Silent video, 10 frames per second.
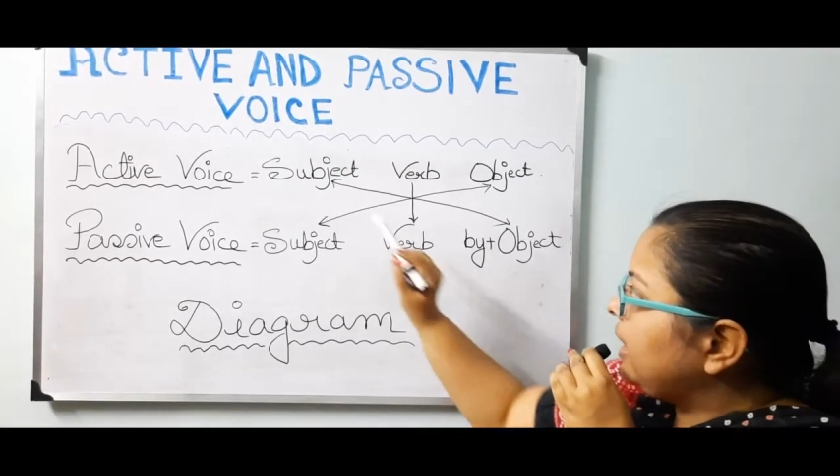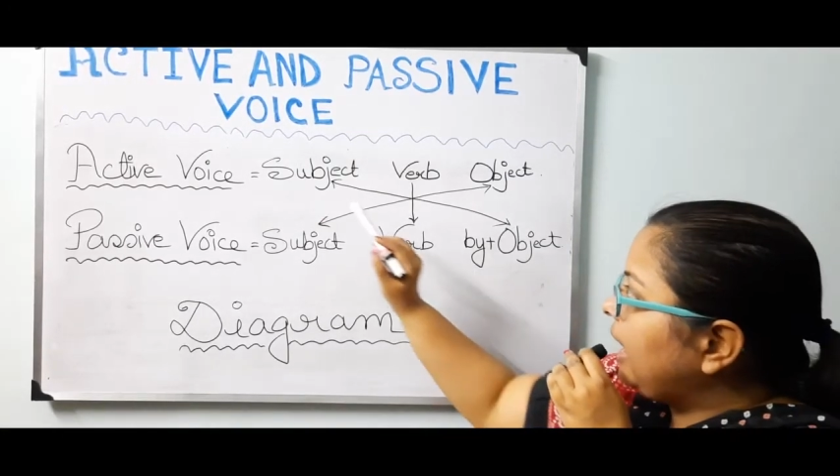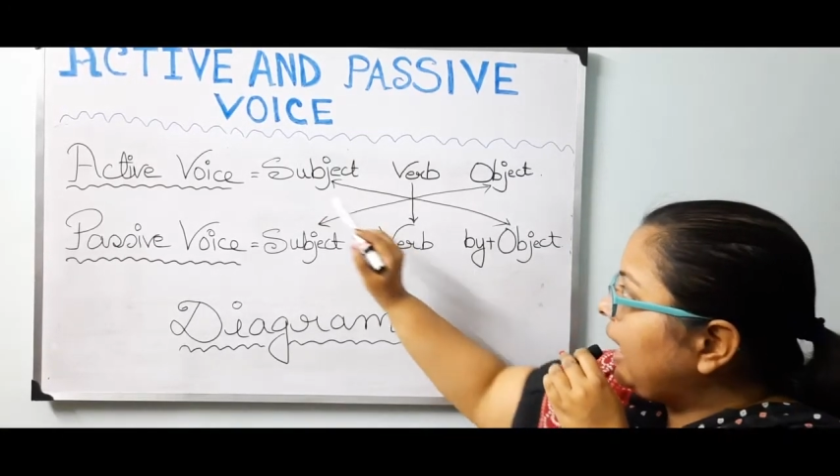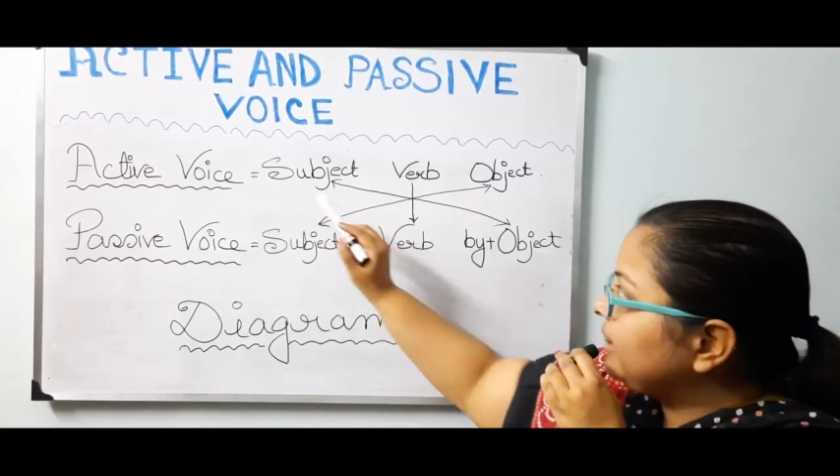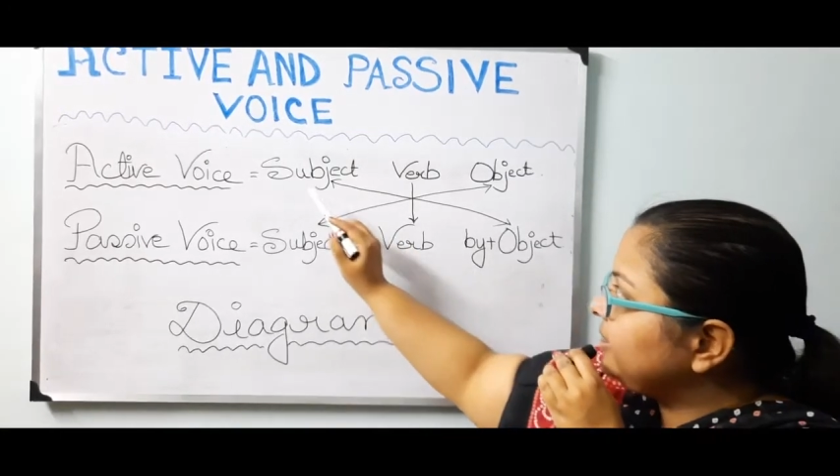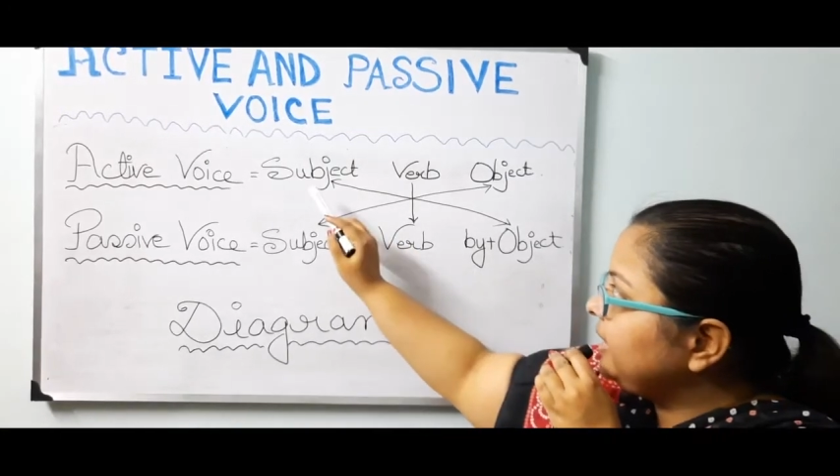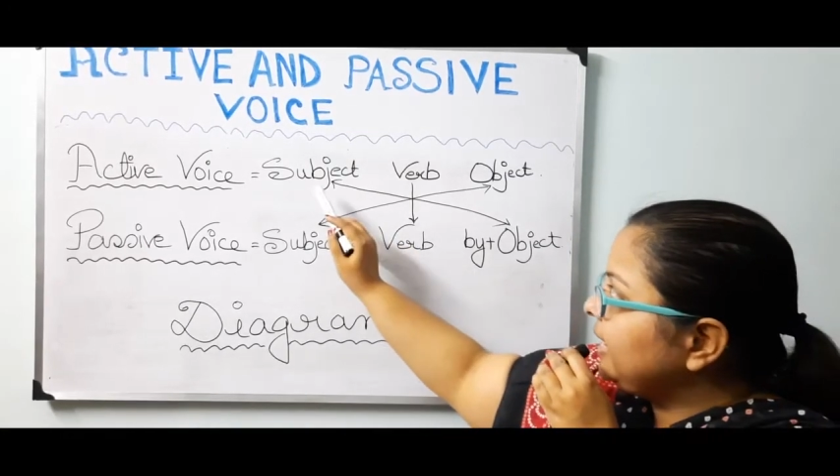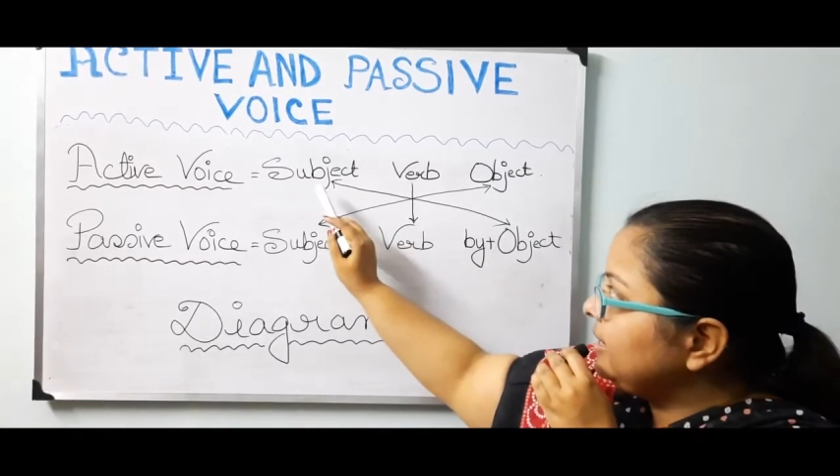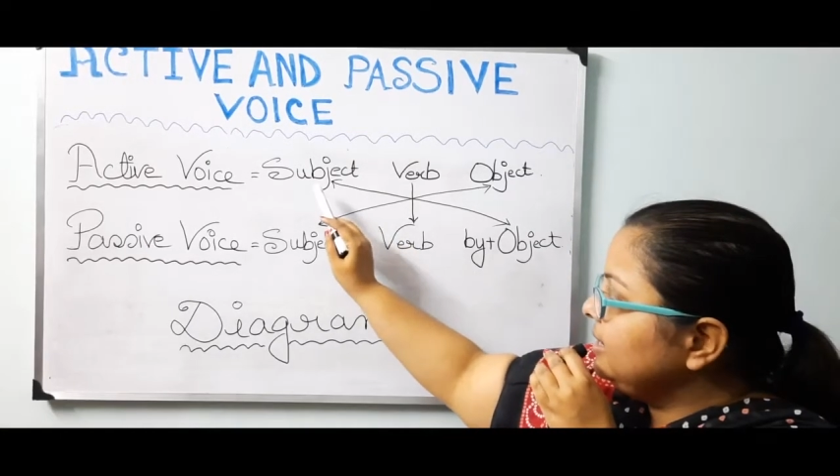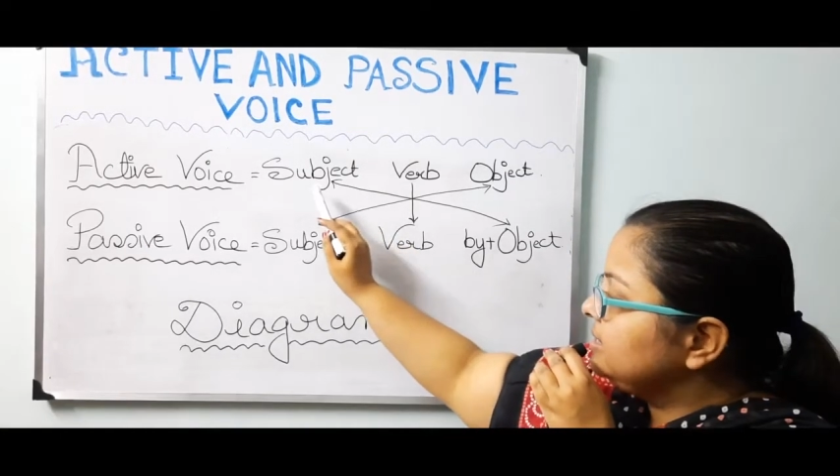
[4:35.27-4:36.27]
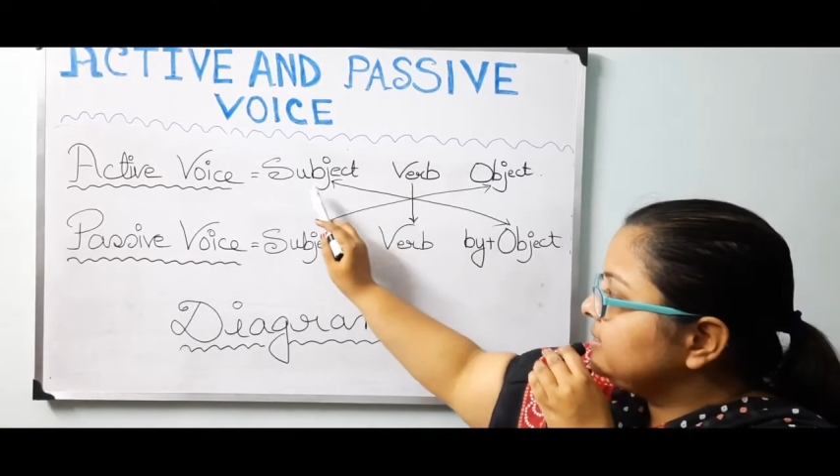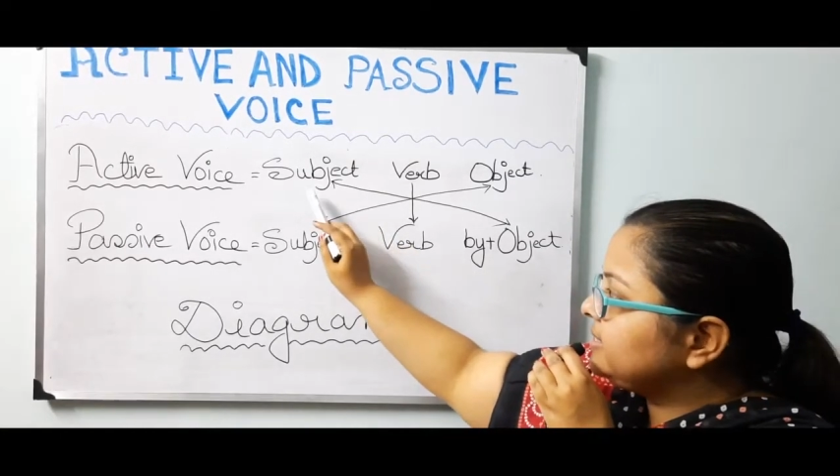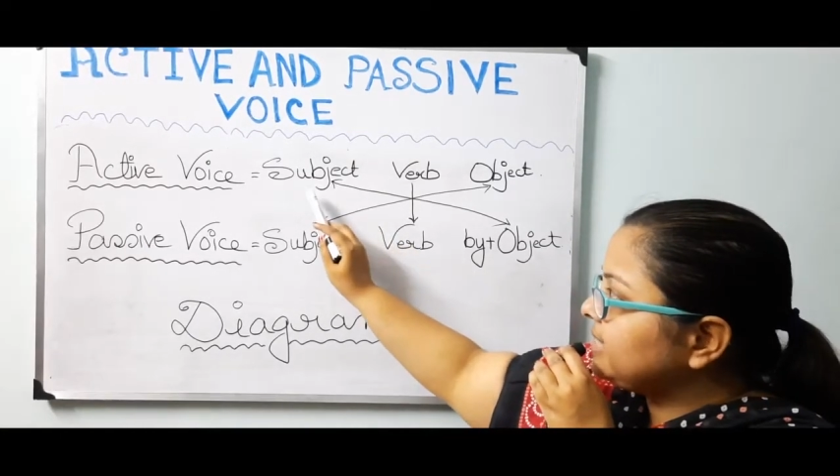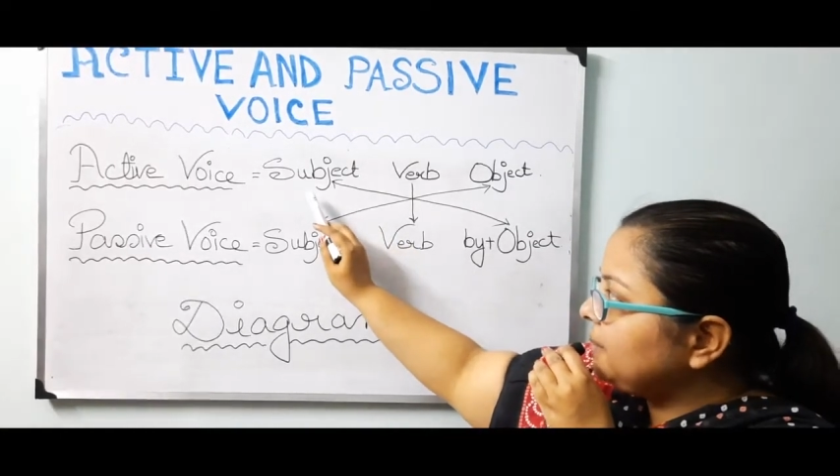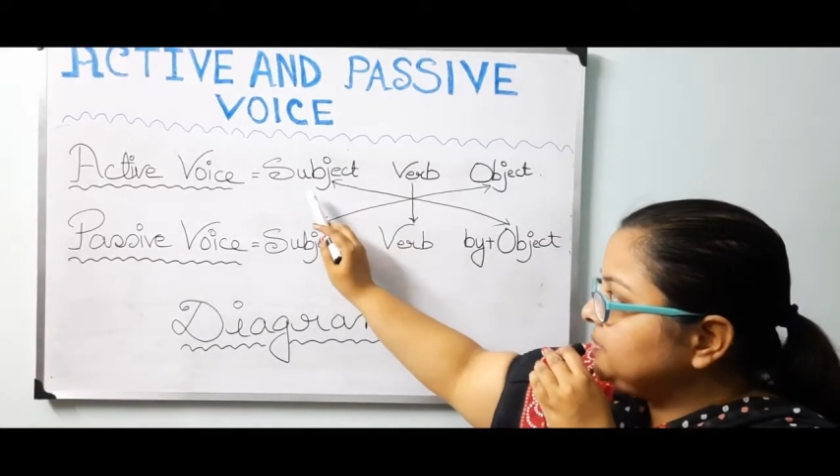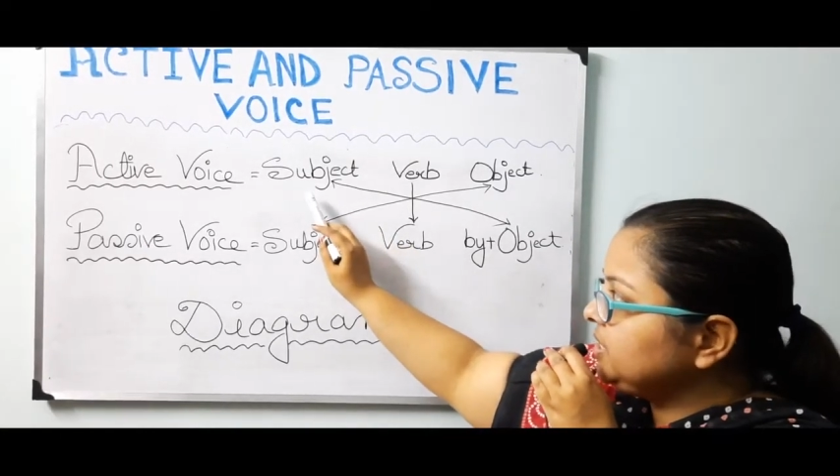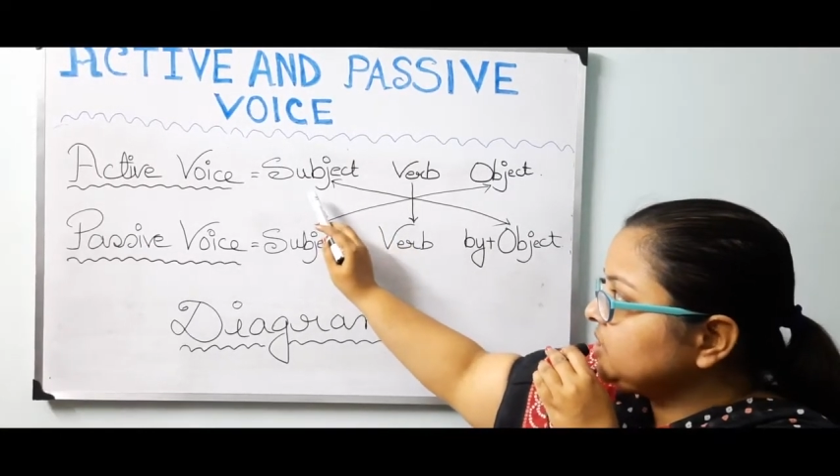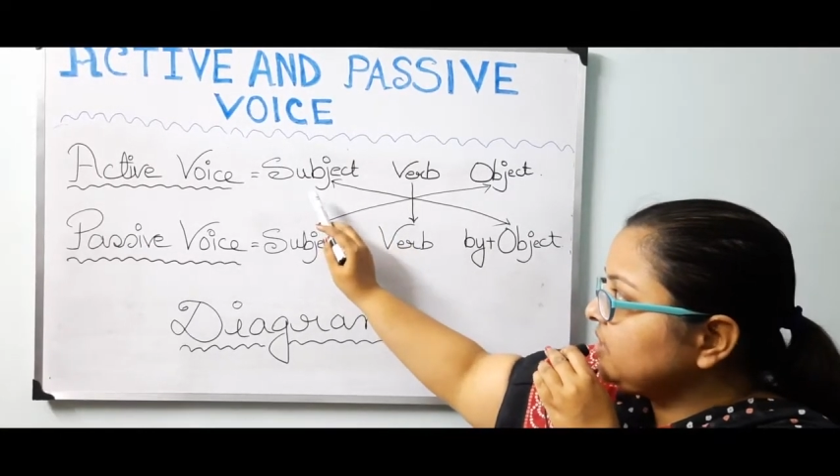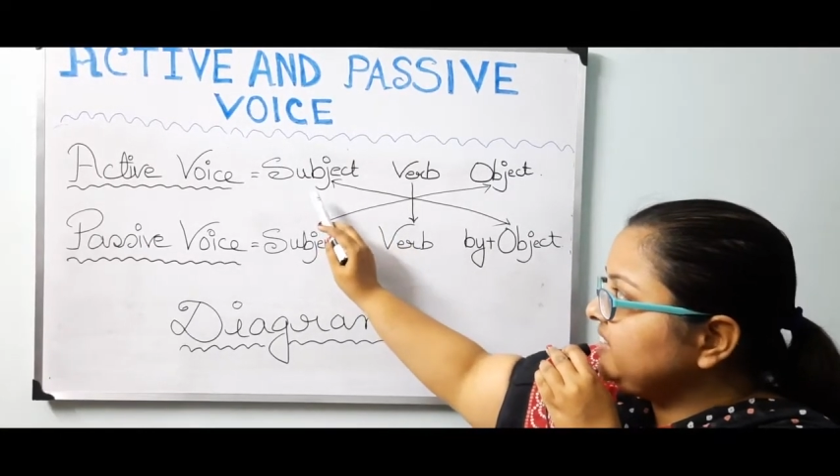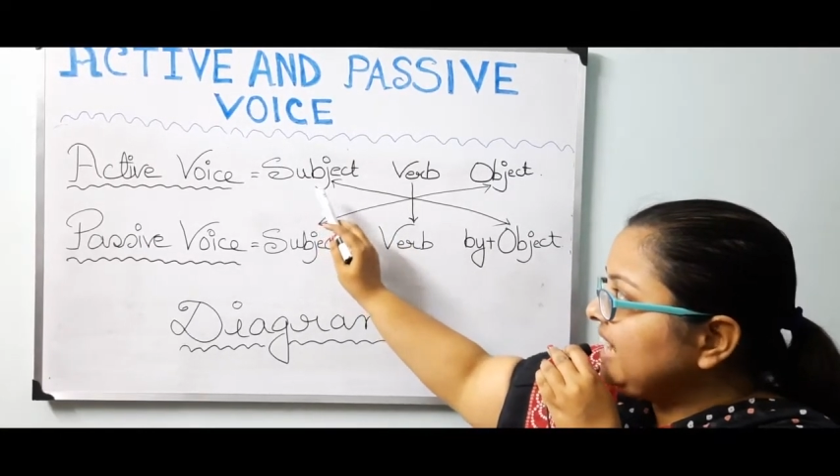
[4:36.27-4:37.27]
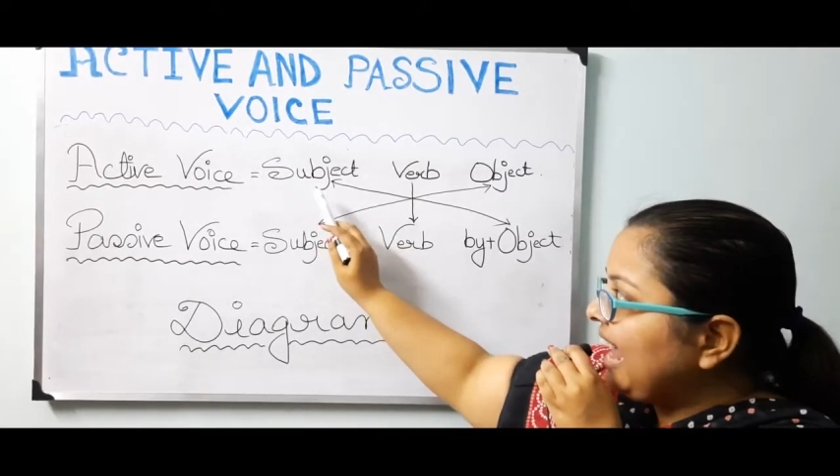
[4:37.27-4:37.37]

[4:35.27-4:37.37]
and then subject of the